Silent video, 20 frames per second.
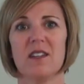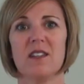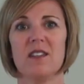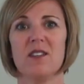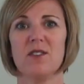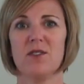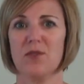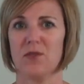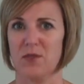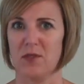
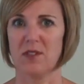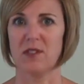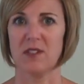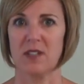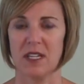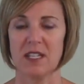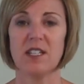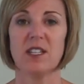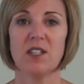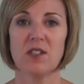You
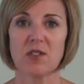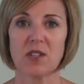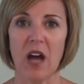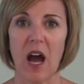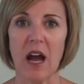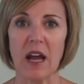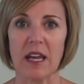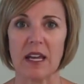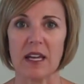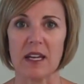continue
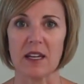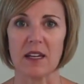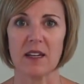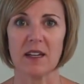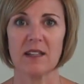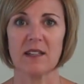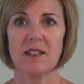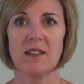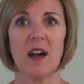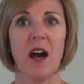talking,
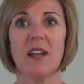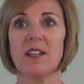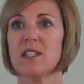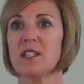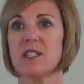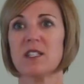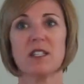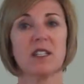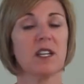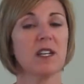and not
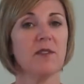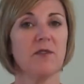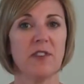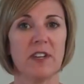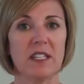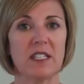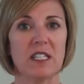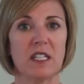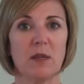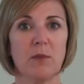to
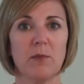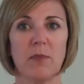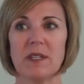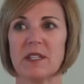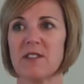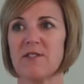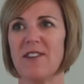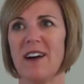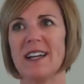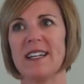convince him, but
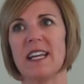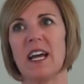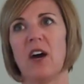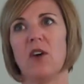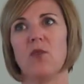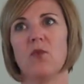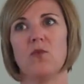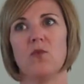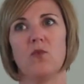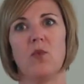to find
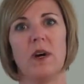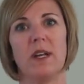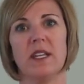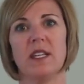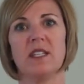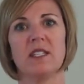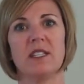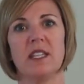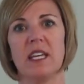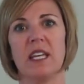out what
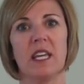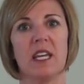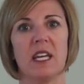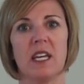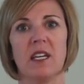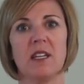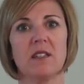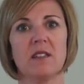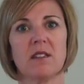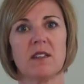his thinking
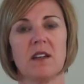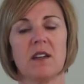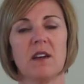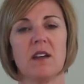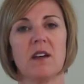is,